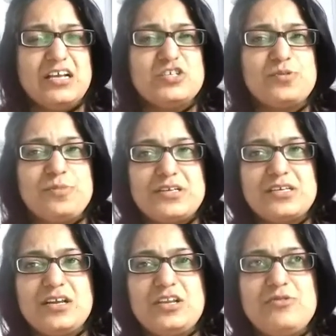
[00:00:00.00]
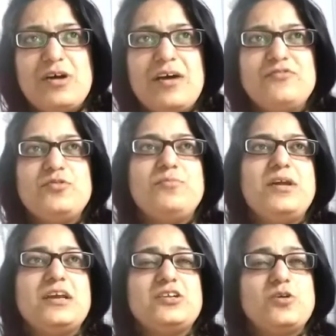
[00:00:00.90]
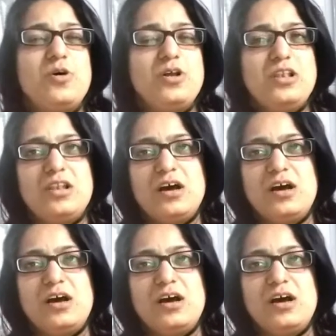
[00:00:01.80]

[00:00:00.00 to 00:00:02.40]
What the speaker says: So basically you have to make it all